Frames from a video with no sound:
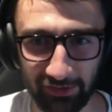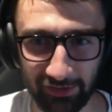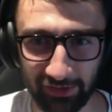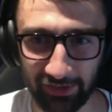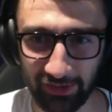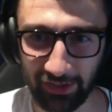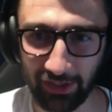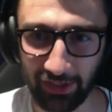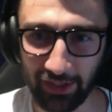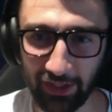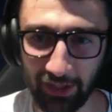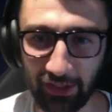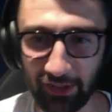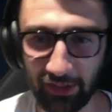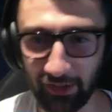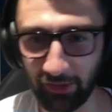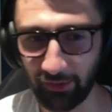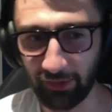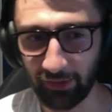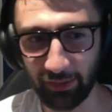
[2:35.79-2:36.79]
And
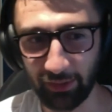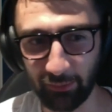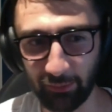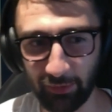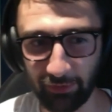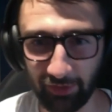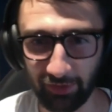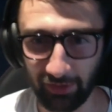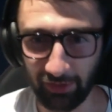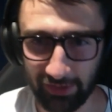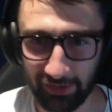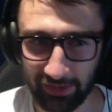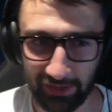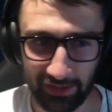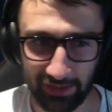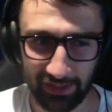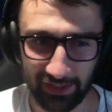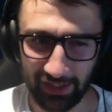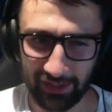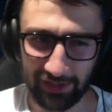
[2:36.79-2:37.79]
then we realized that
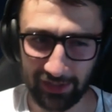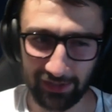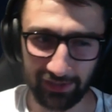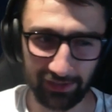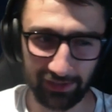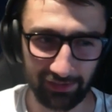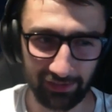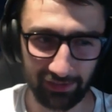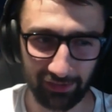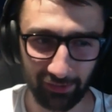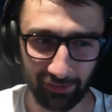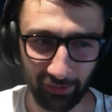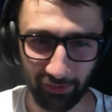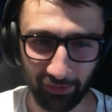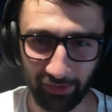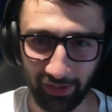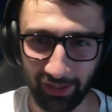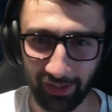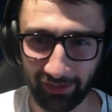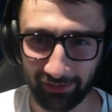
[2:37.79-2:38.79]
it's actually not
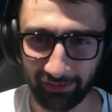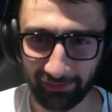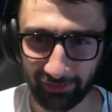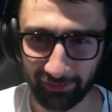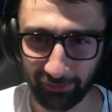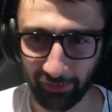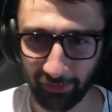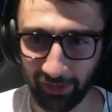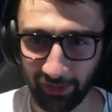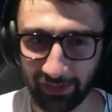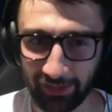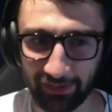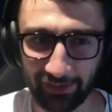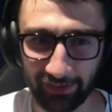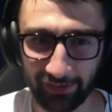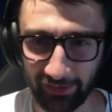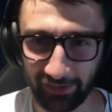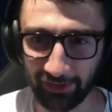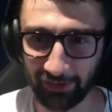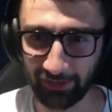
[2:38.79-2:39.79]
that great,
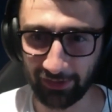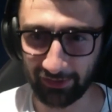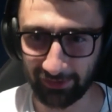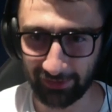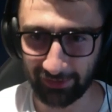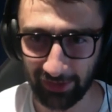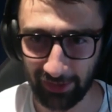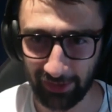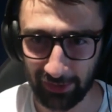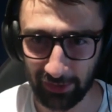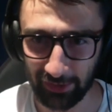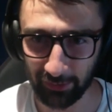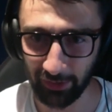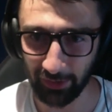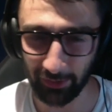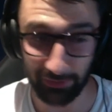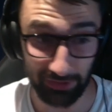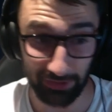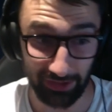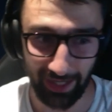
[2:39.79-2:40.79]
going to change the
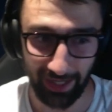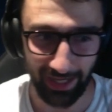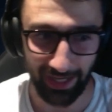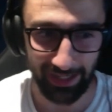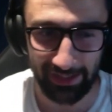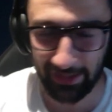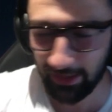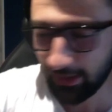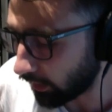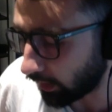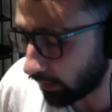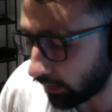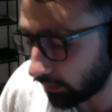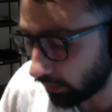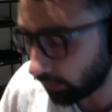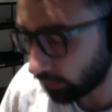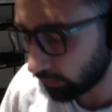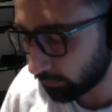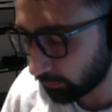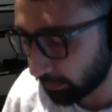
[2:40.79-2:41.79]
world yet. And a
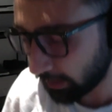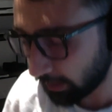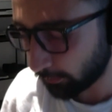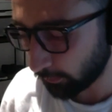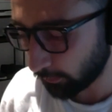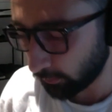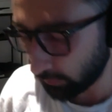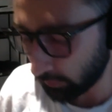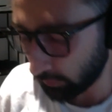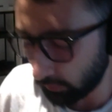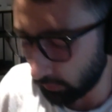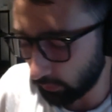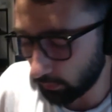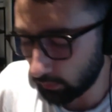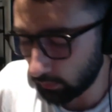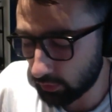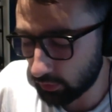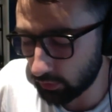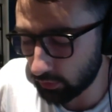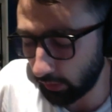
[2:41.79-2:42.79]
lot of people will
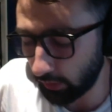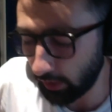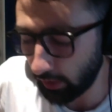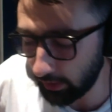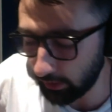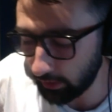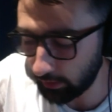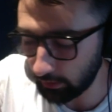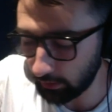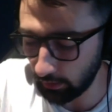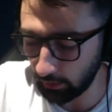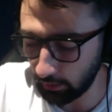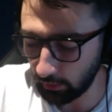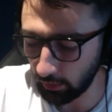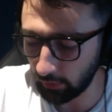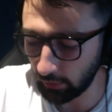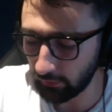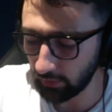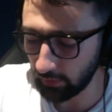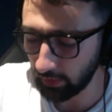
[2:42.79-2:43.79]
try and,
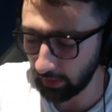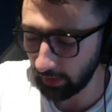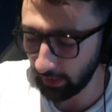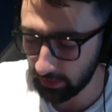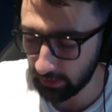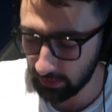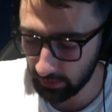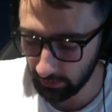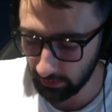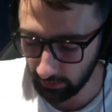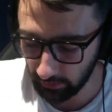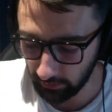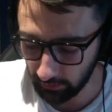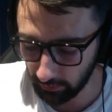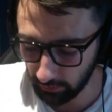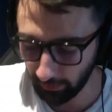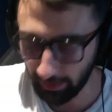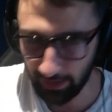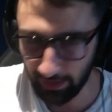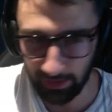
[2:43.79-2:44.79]
go for the next and
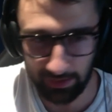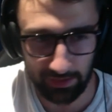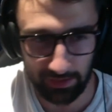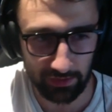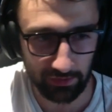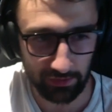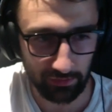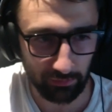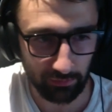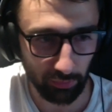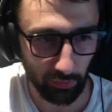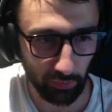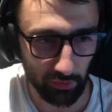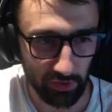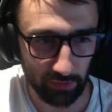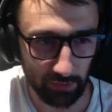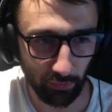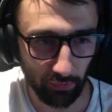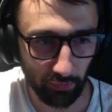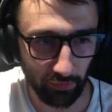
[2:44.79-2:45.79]
greatest
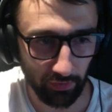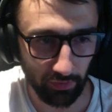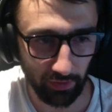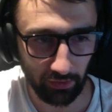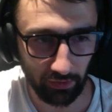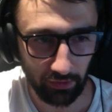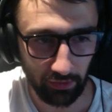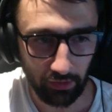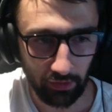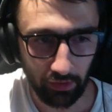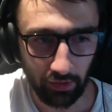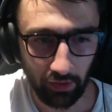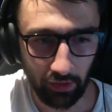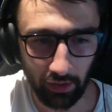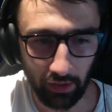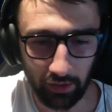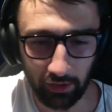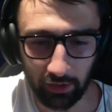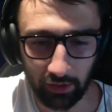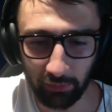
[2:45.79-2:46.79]
possible thing.
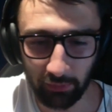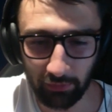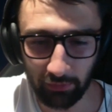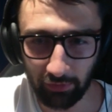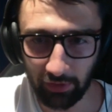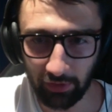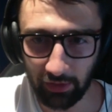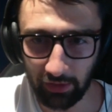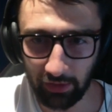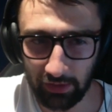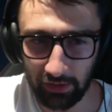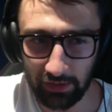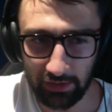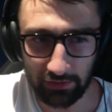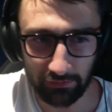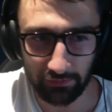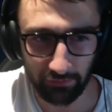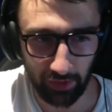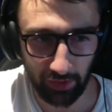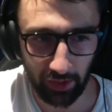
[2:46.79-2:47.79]
And it can be really easy
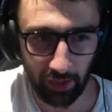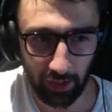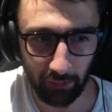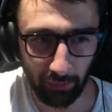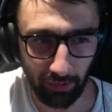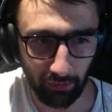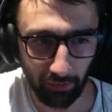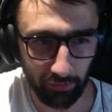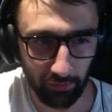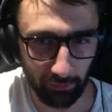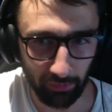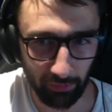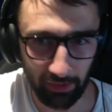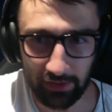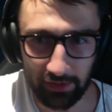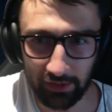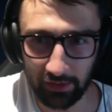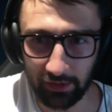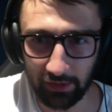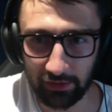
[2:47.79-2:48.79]
to forget about the
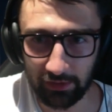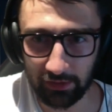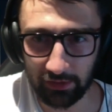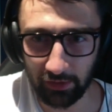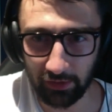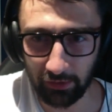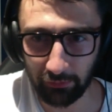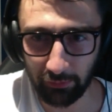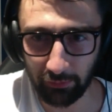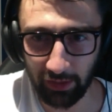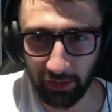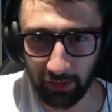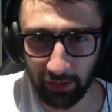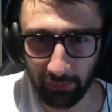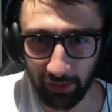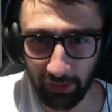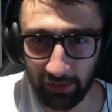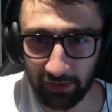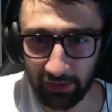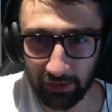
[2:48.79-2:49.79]
basics. And if we get the
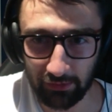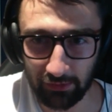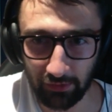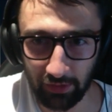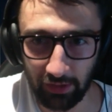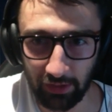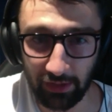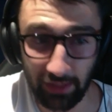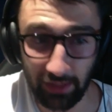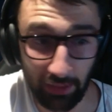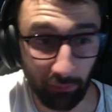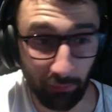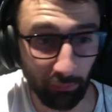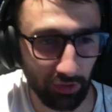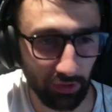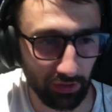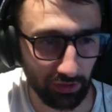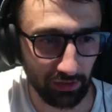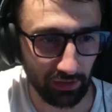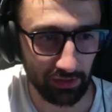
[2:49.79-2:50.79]
basics right, then
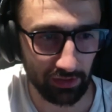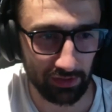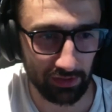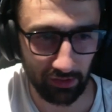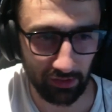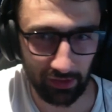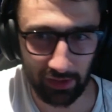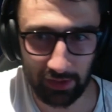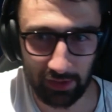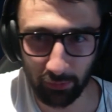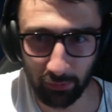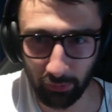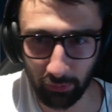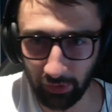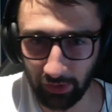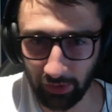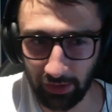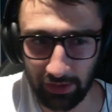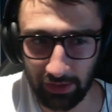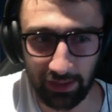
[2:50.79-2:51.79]
we can then start
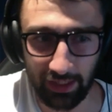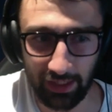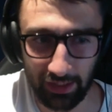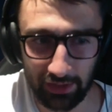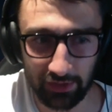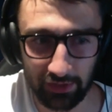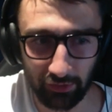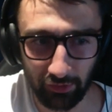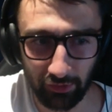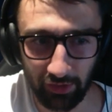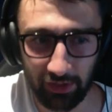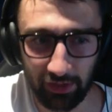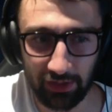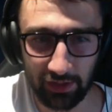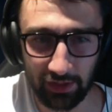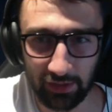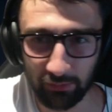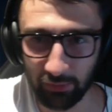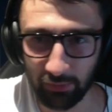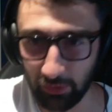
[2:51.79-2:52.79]
exploring these next and
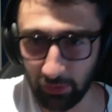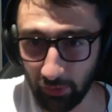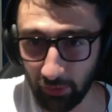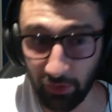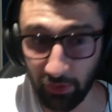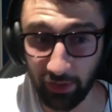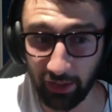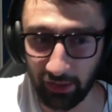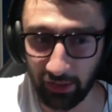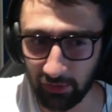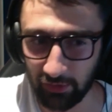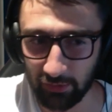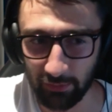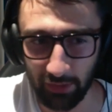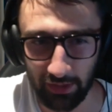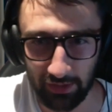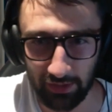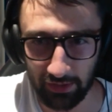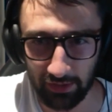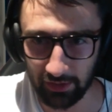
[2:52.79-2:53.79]
greatest. But you've got to get those
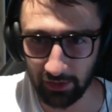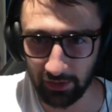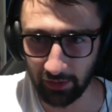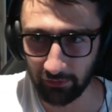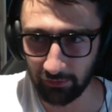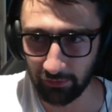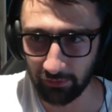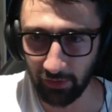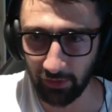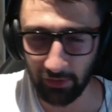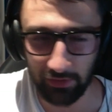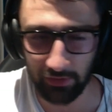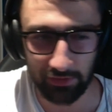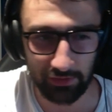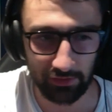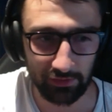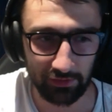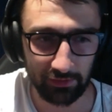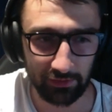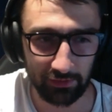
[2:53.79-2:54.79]
basics done first.